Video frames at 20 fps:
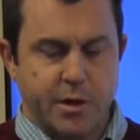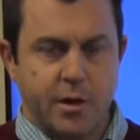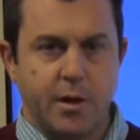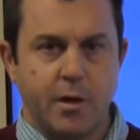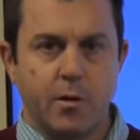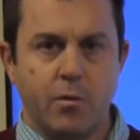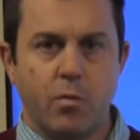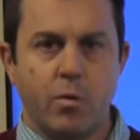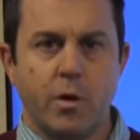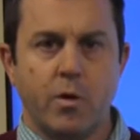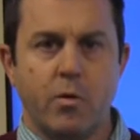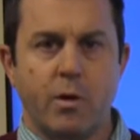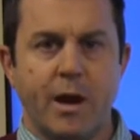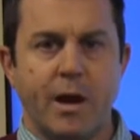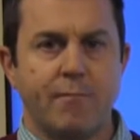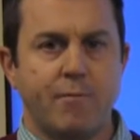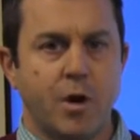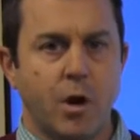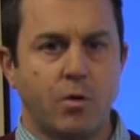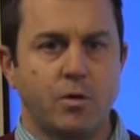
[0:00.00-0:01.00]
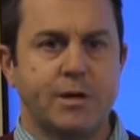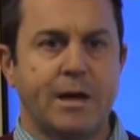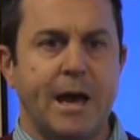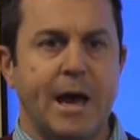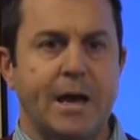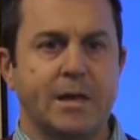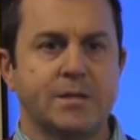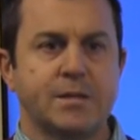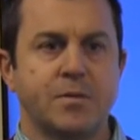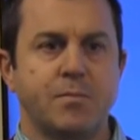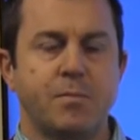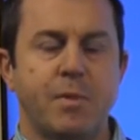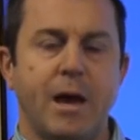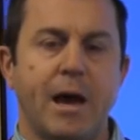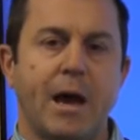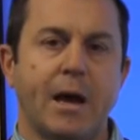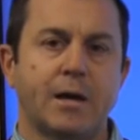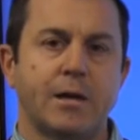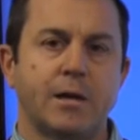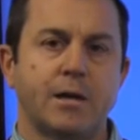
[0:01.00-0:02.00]
It would have no tax
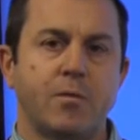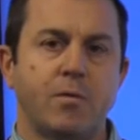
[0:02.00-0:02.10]
impact.